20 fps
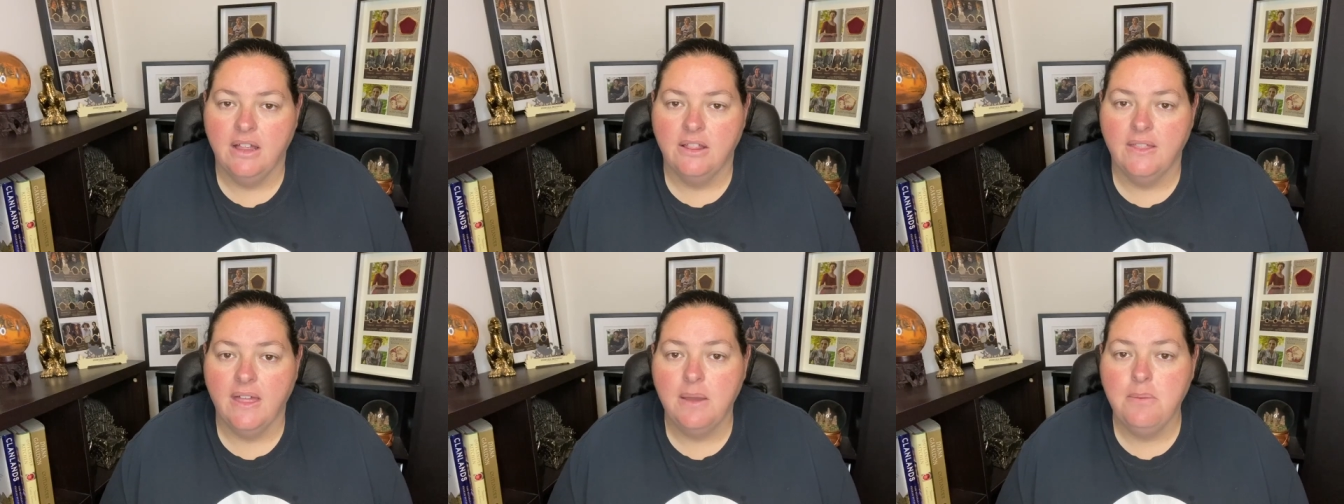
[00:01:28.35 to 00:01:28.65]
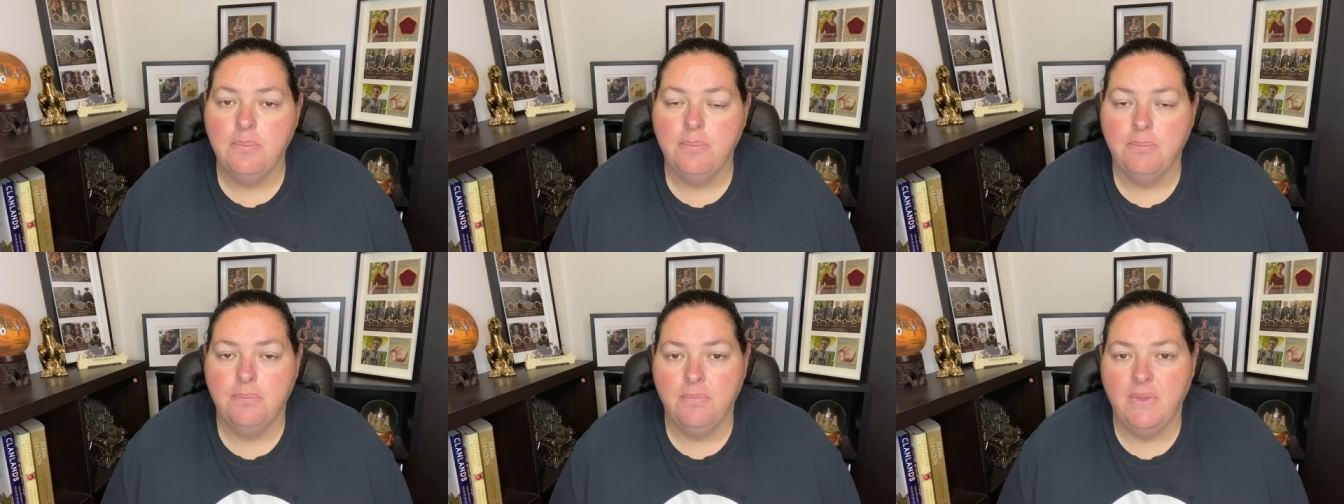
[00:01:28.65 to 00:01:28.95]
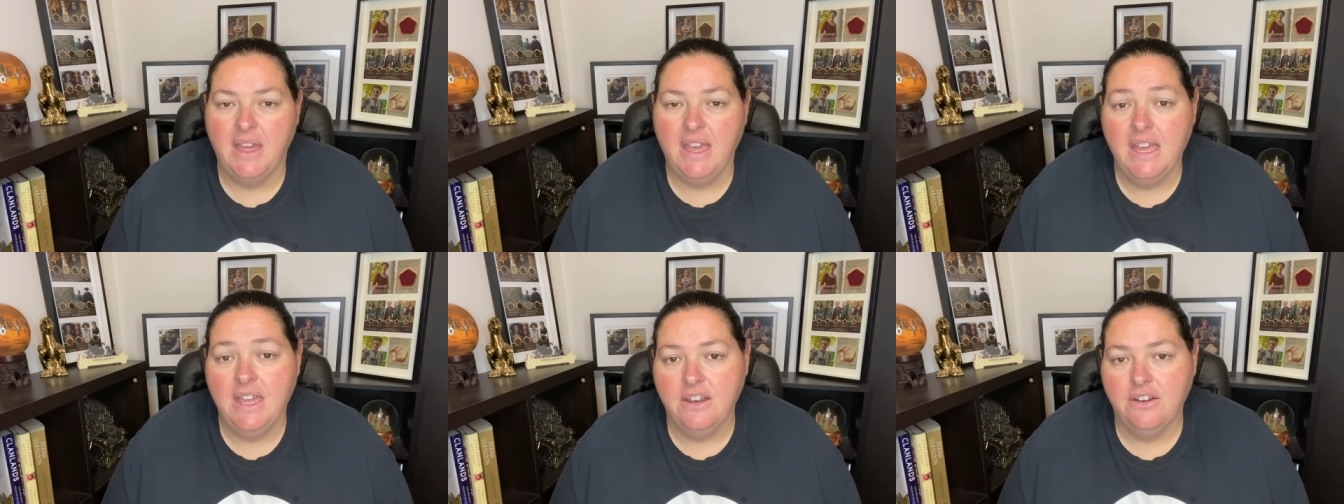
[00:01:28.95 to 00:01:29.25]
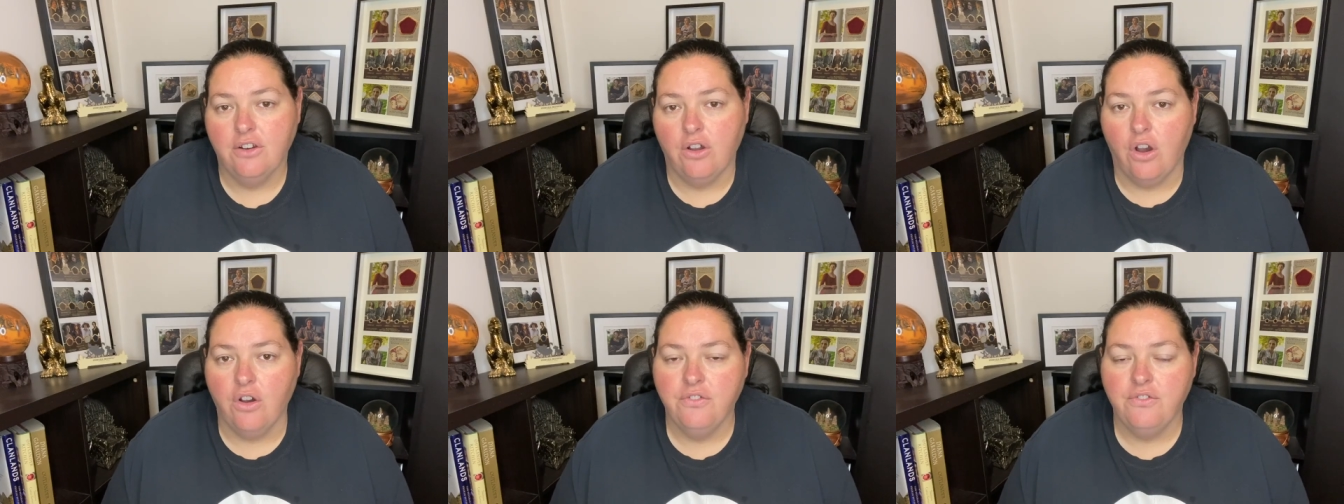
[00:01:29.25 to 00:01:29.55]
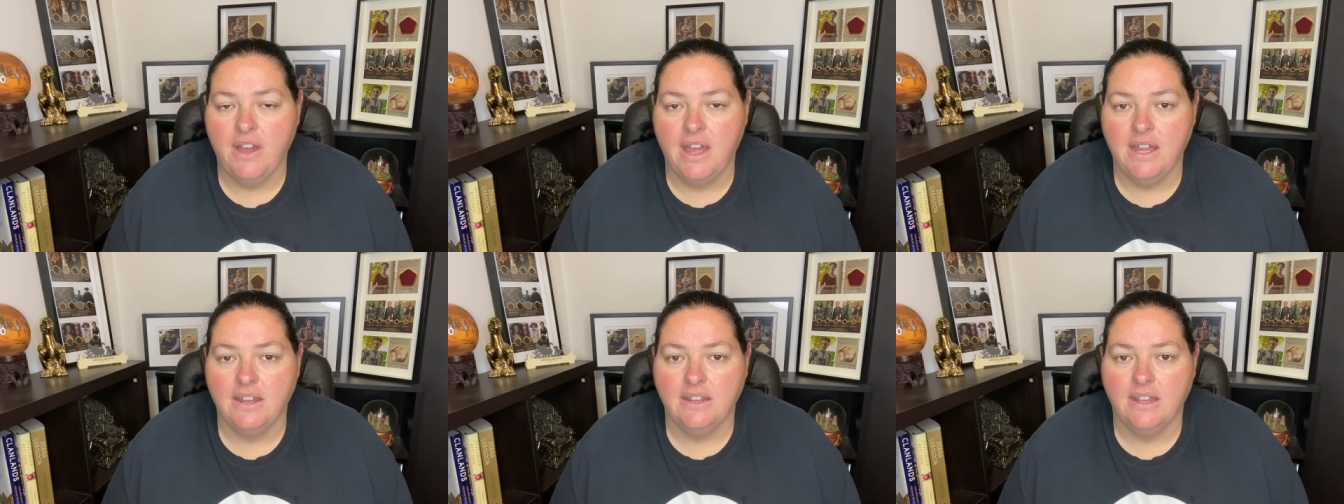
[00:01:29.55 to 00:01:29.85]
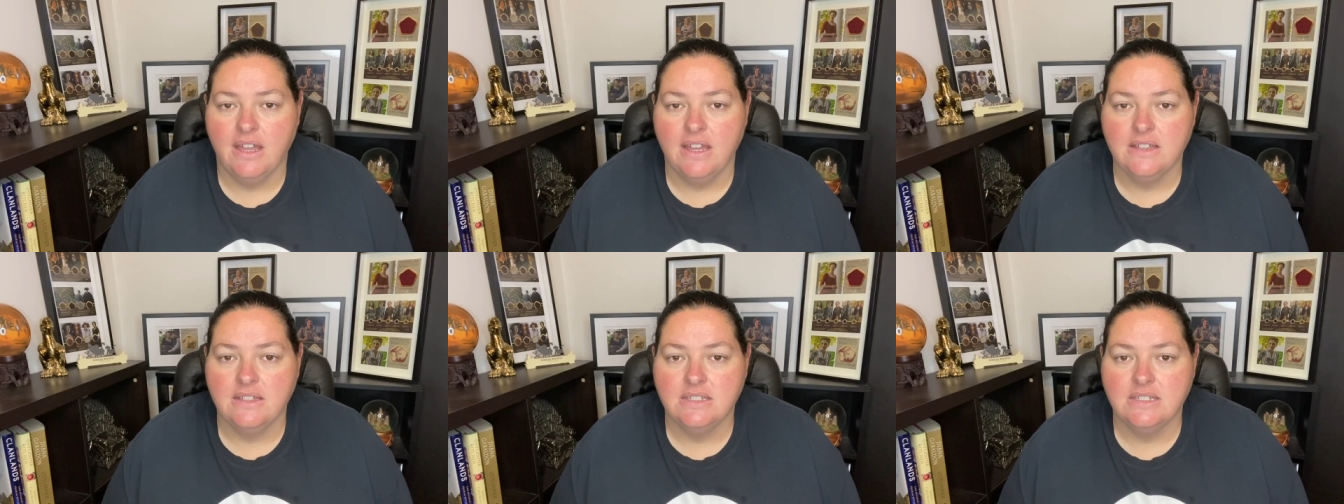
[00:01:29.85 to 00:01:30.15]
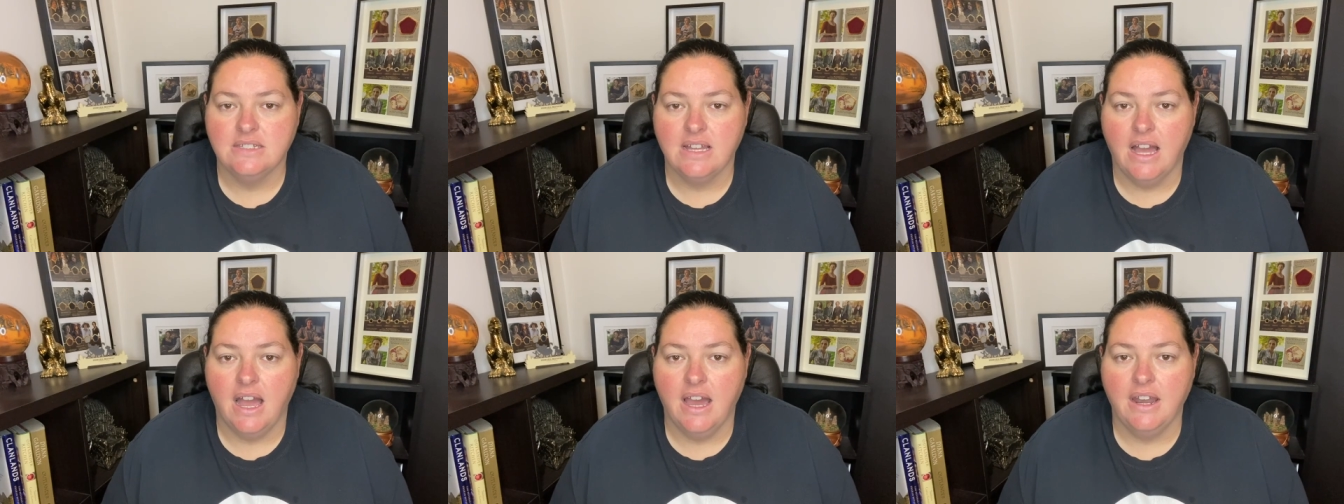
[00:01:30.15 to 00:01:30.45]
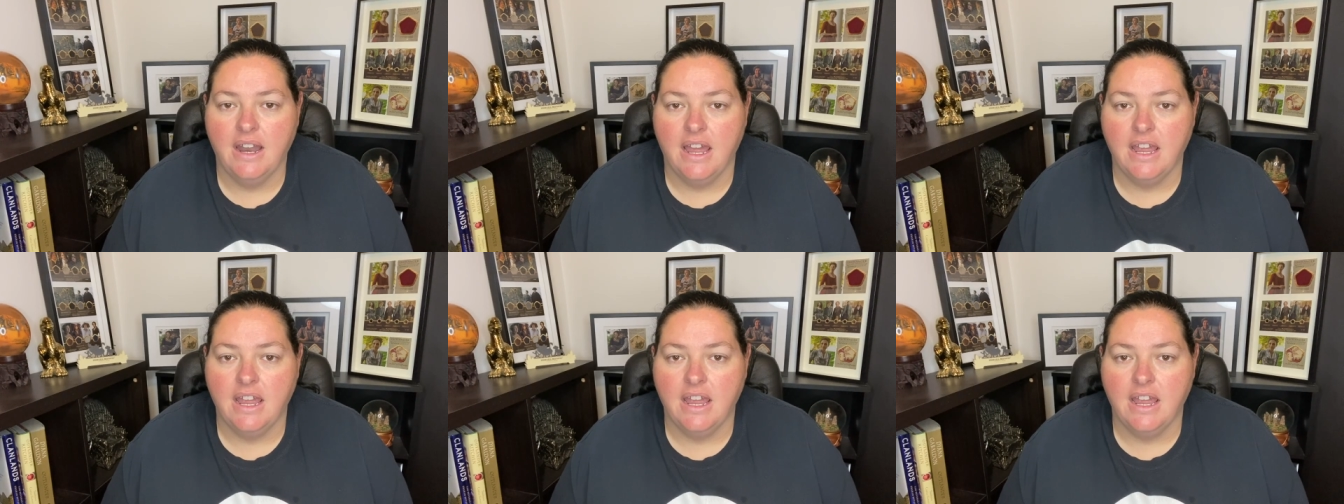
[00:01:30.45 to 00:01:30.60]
They, they hit it off and they start